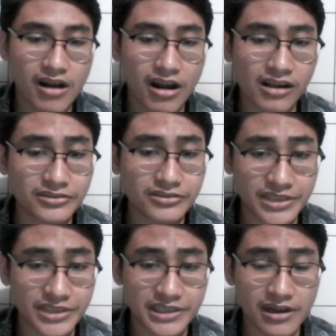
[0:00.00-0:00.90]
All
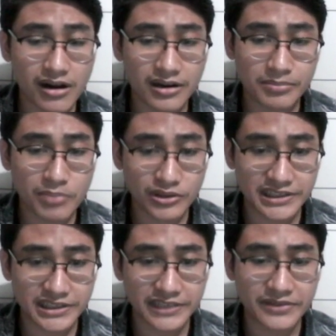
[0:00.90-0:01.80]
3 are
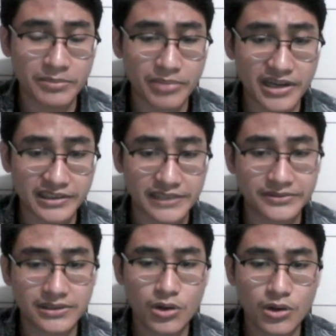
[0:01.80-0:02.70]
positive
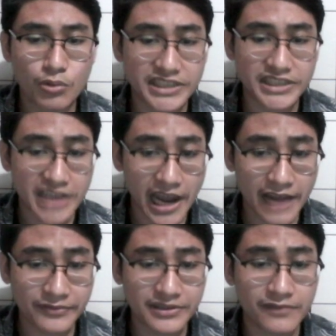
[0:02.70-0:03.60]
imperatives which
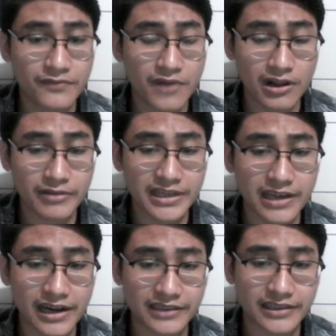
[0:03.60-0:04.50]
have the following
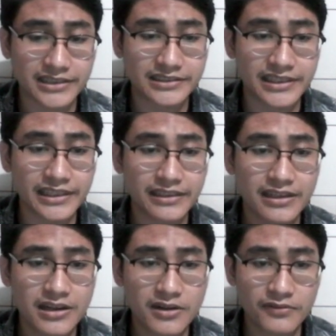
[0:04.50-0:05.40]
characteristic:
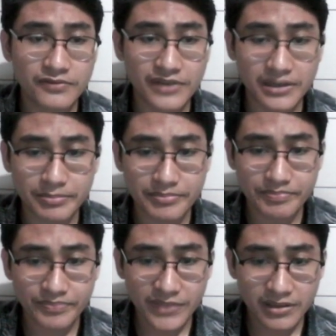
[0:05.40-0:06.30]
verb
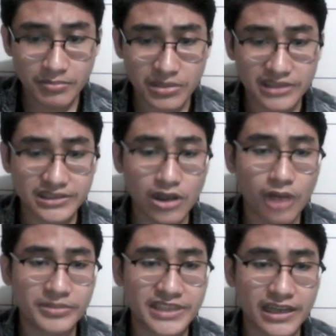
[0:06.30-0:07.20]
plus
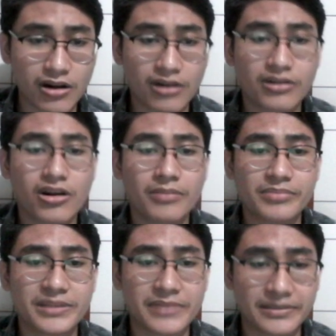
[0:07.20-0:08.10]
object or
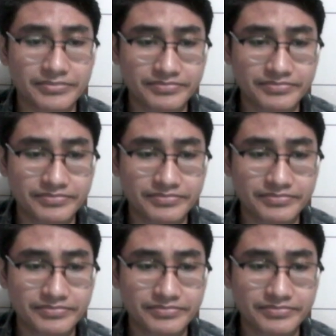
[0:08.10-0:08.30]
complement.